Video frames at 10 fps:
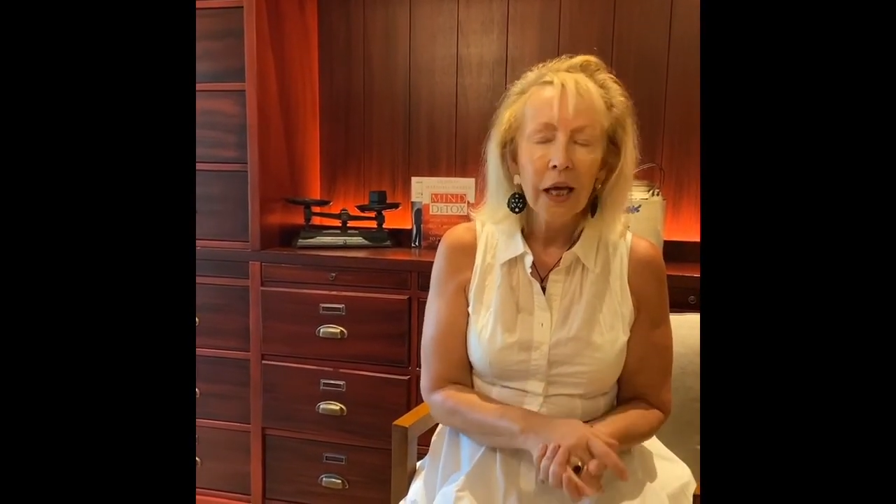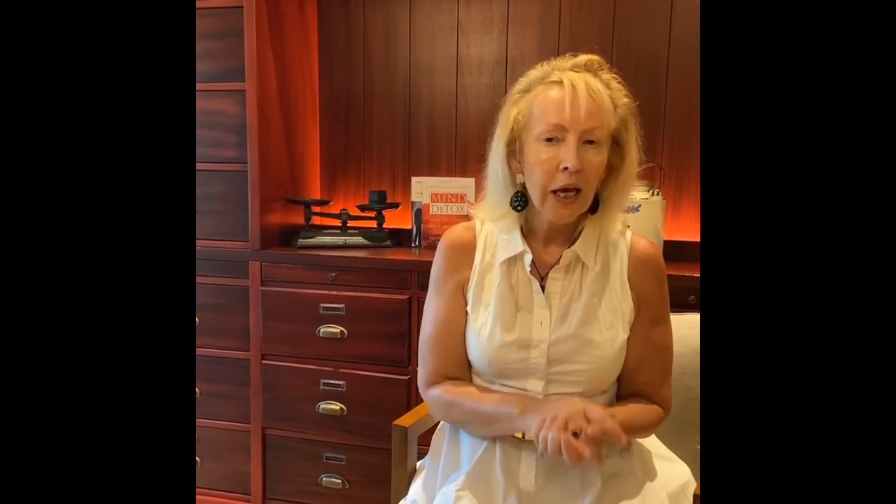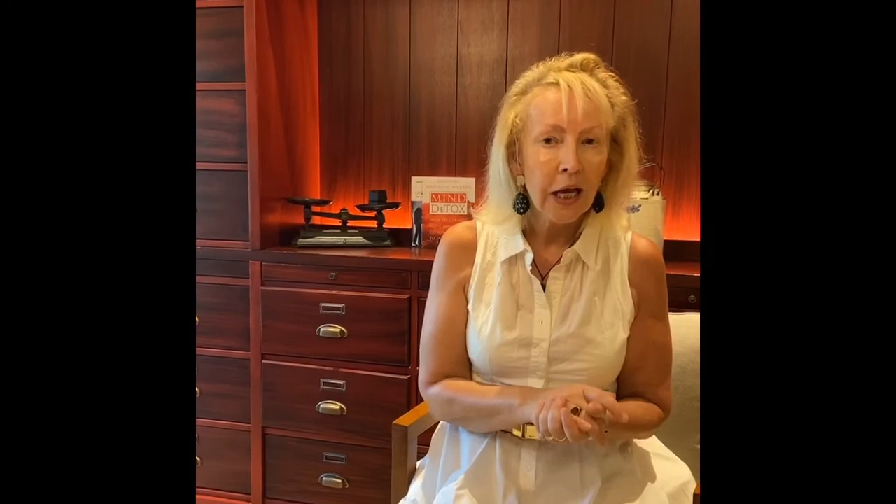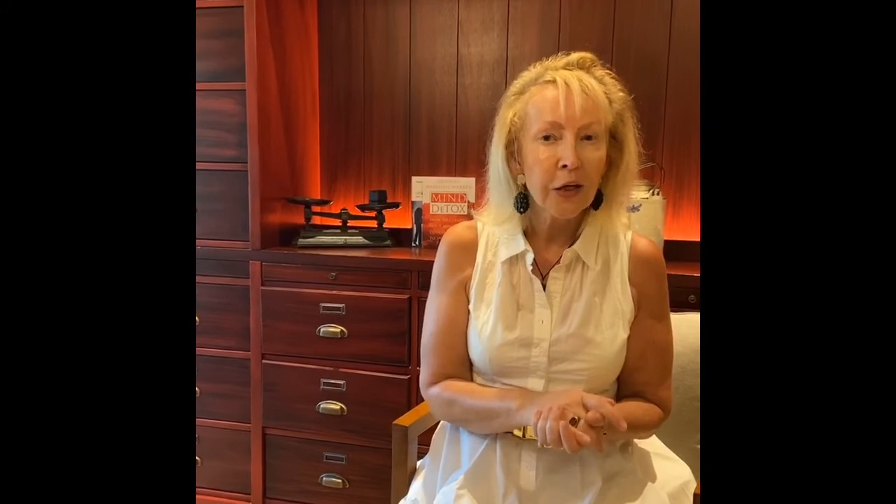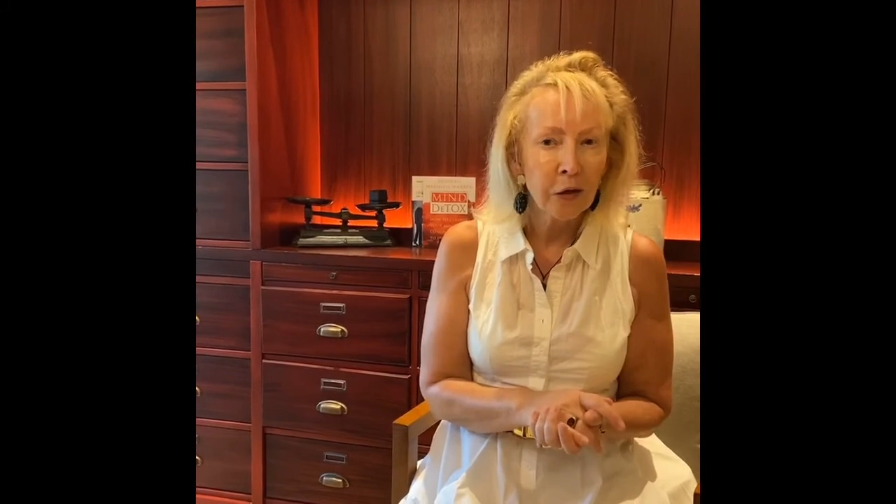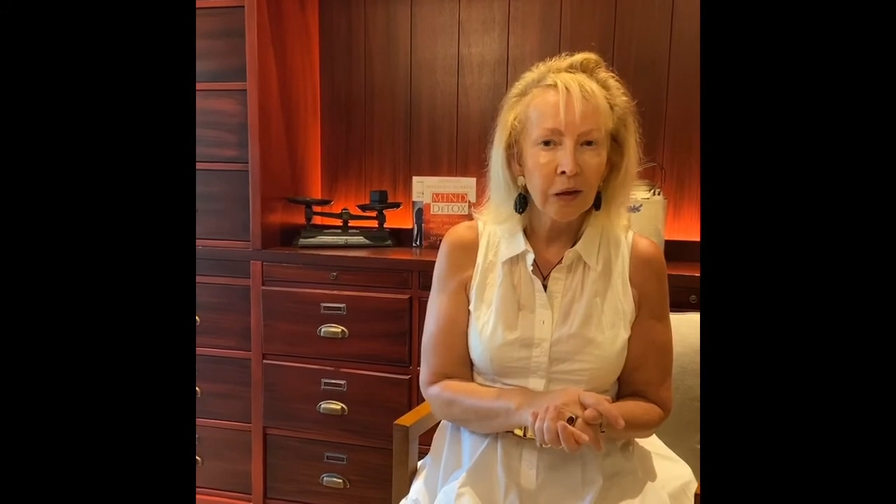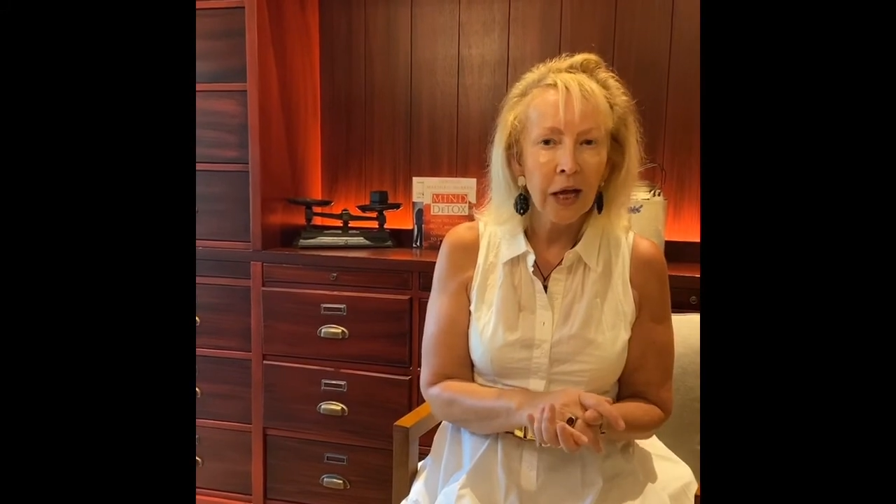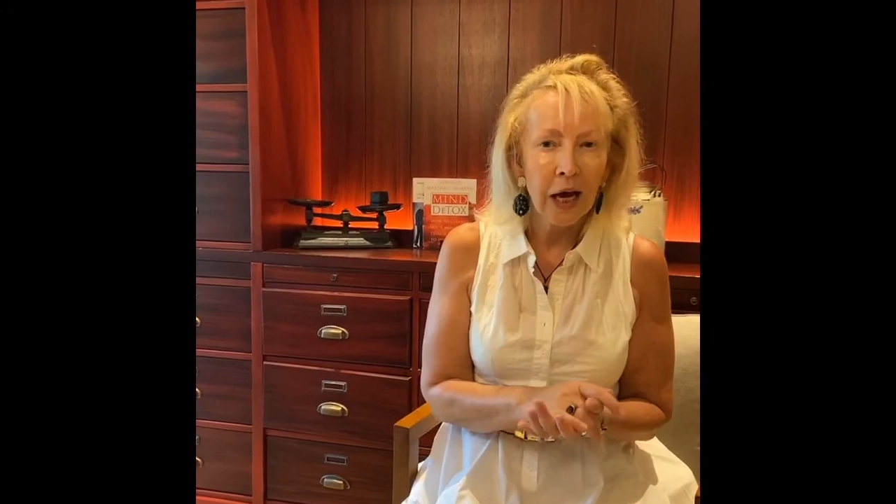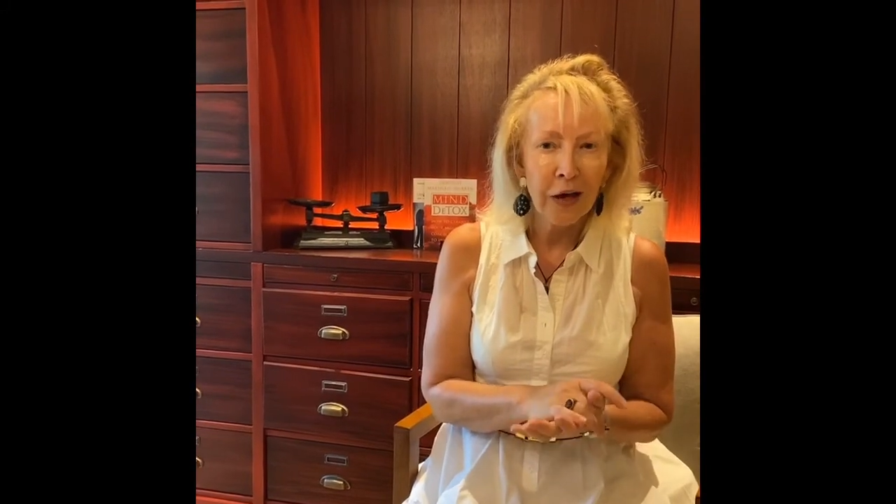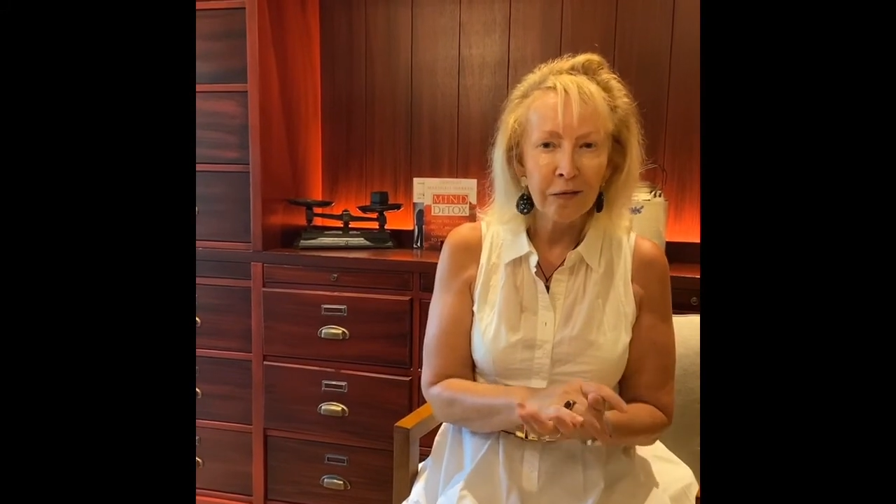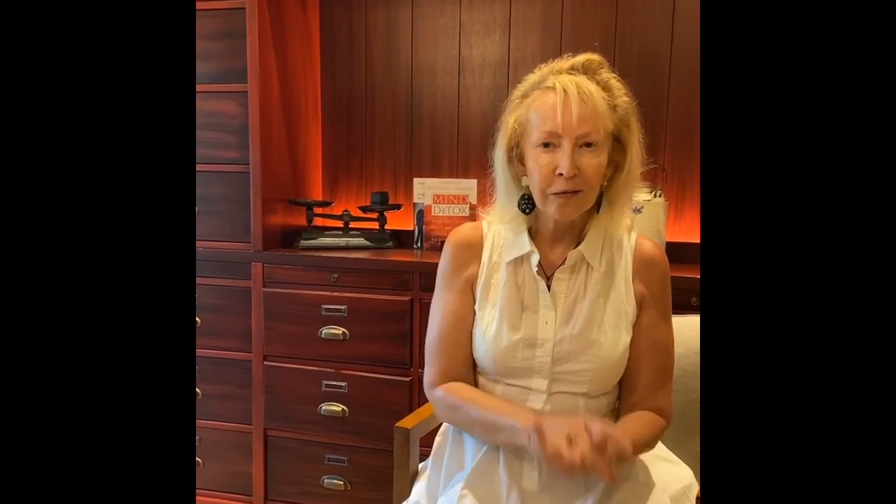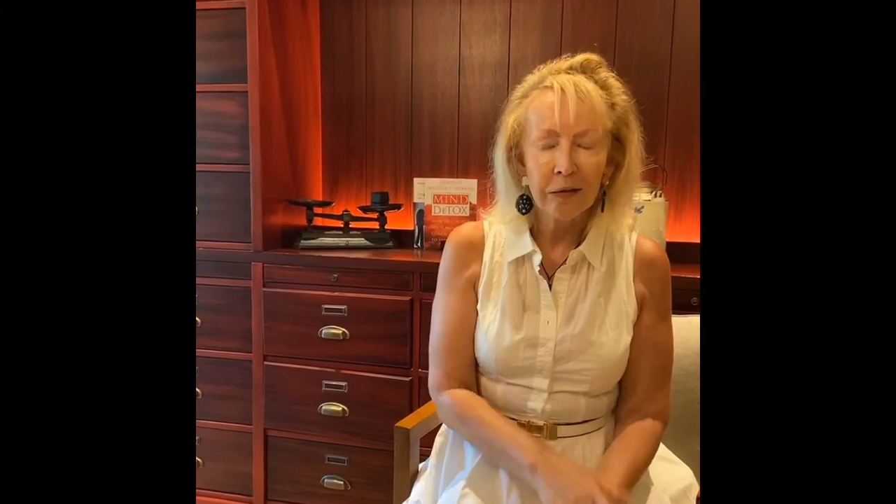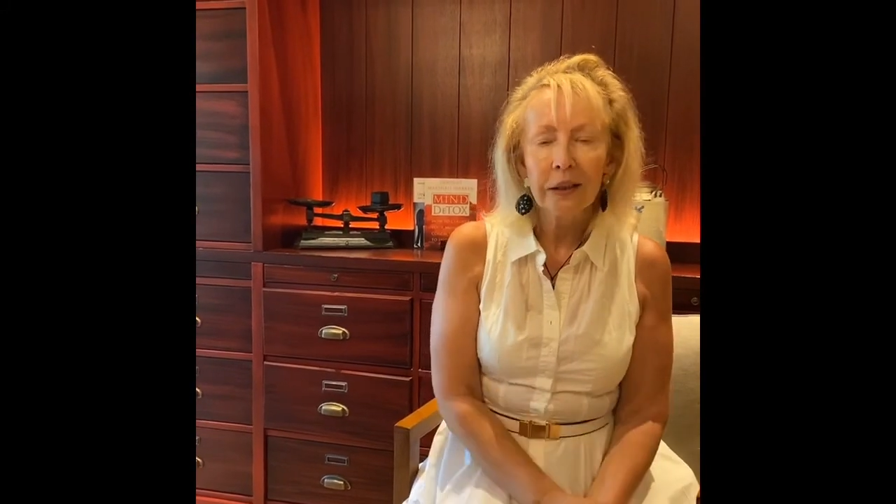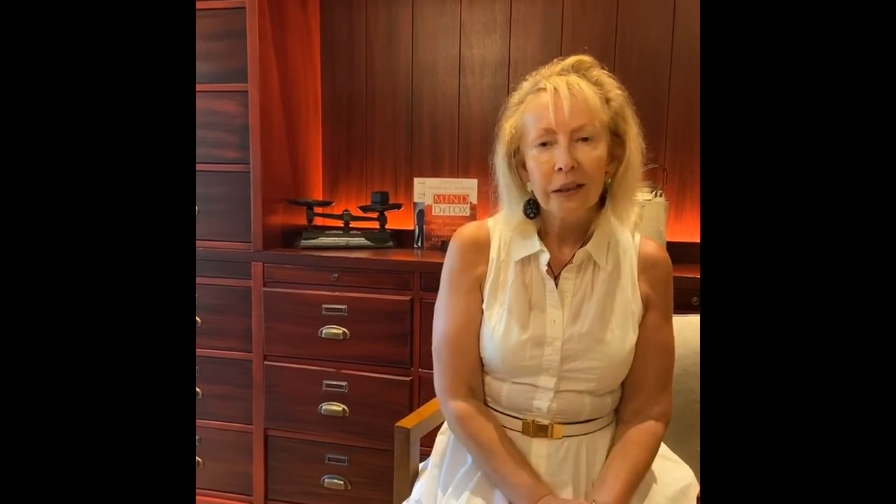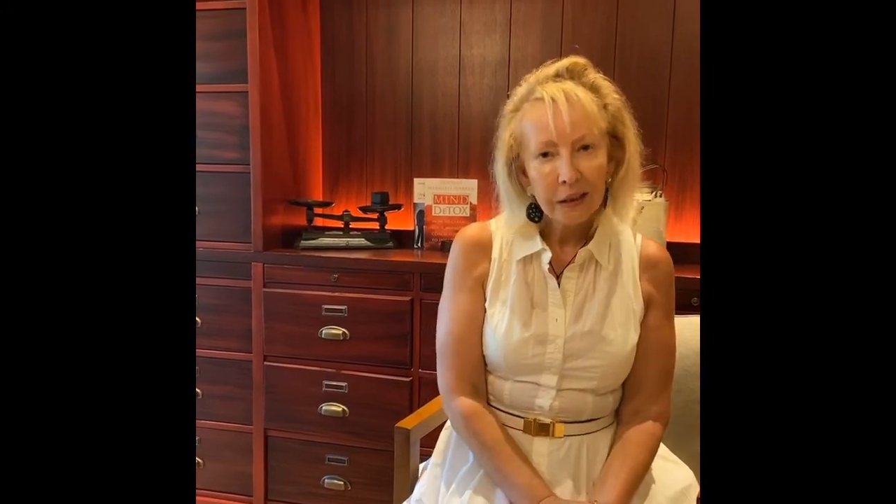in your life.
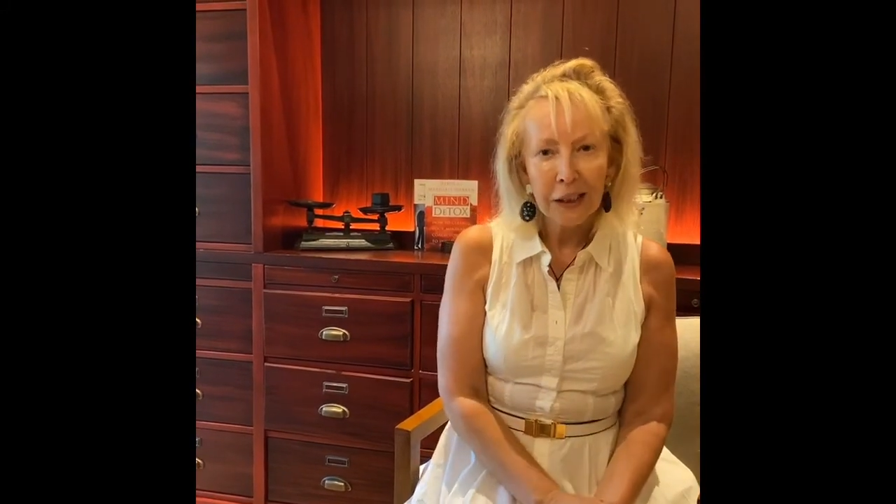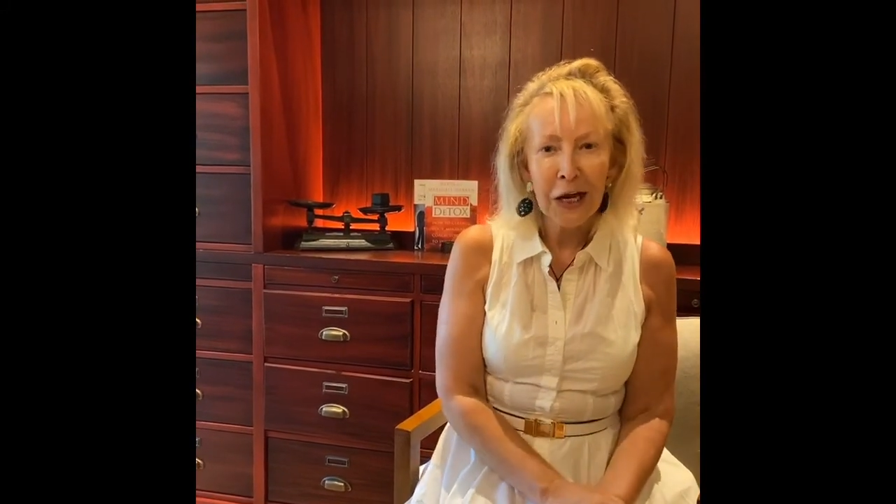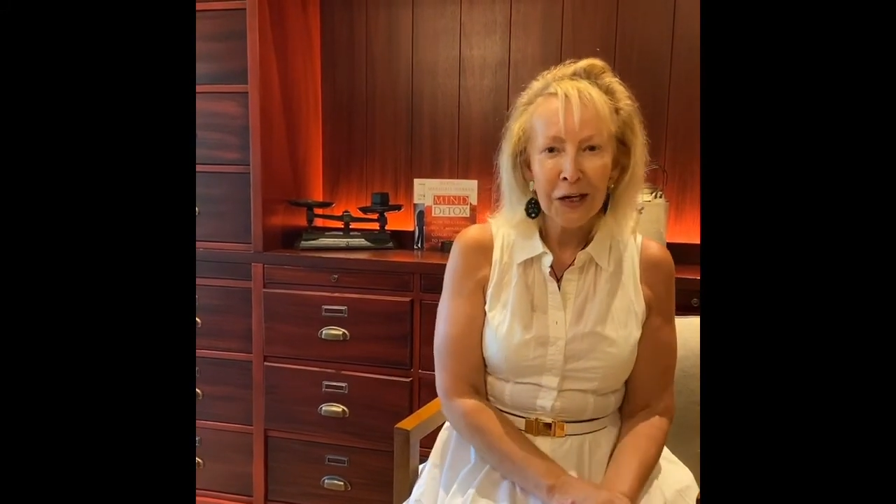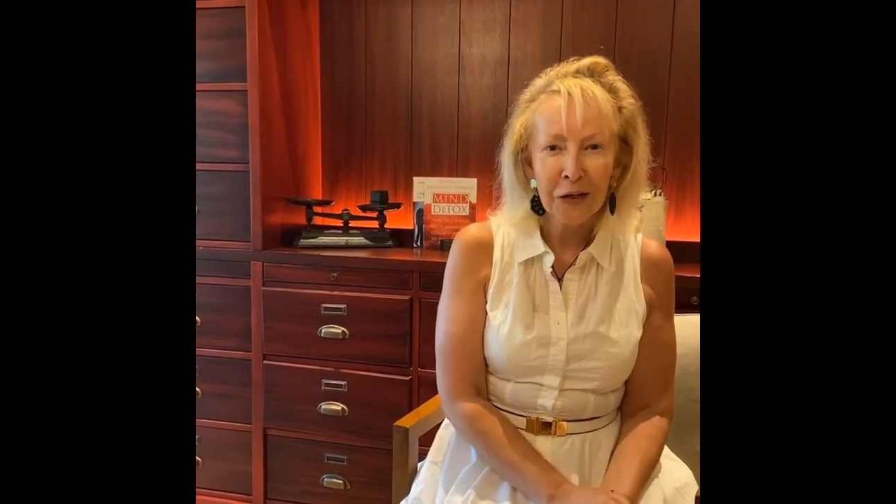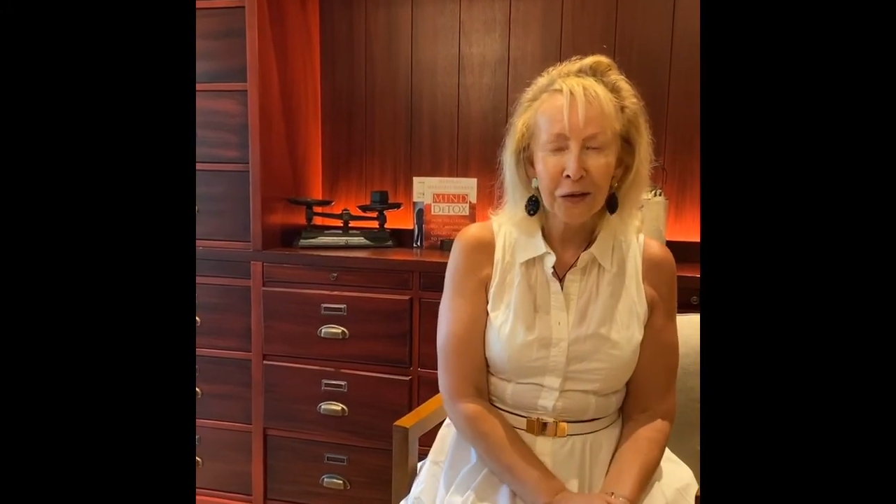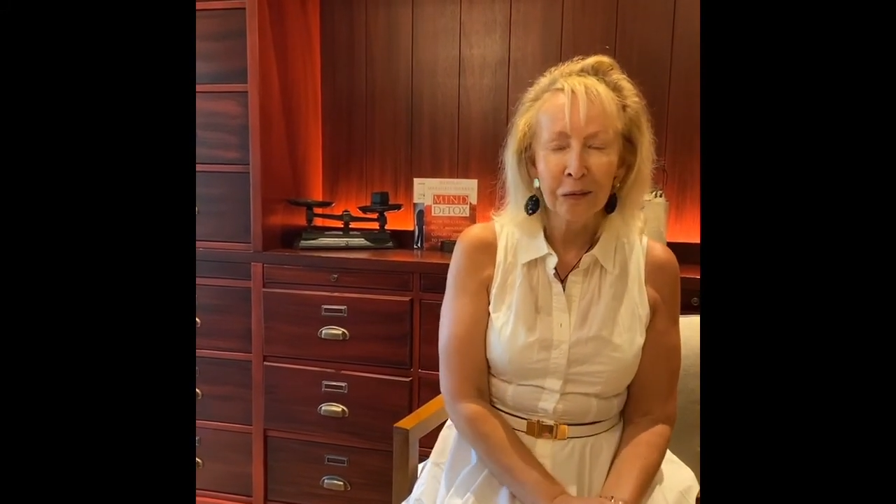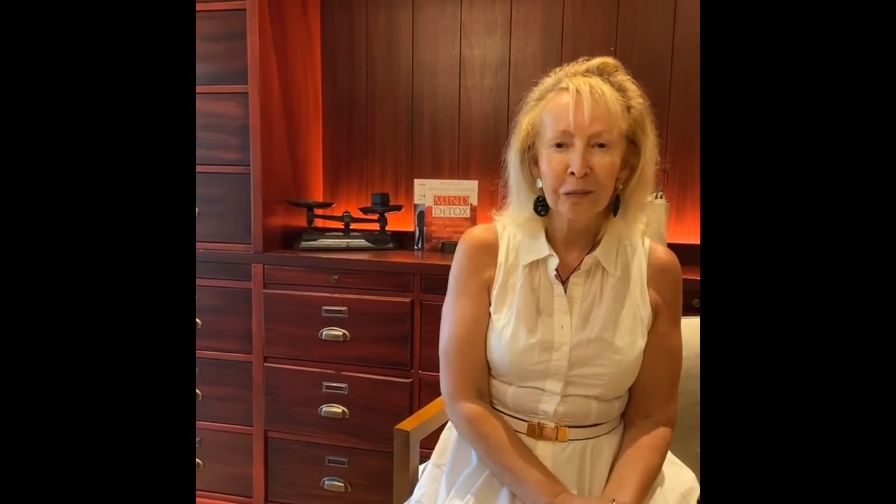Thank you.